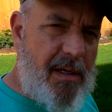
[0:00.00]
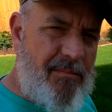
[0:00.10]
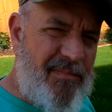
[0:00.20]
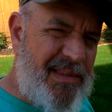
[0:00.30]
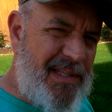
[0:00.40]

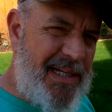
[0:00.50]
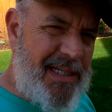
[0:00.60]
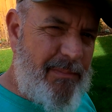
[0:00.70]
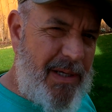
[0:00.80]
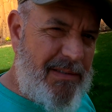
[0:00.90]
I'm
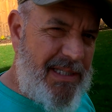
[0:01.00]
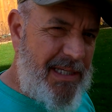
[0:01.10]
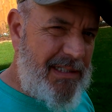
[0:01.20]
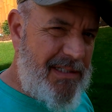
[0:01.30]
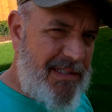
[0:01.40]
thinking about
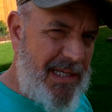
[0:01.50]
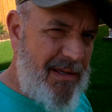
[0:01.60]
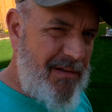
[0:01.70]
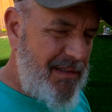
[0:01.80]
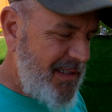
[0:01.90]
taking this down a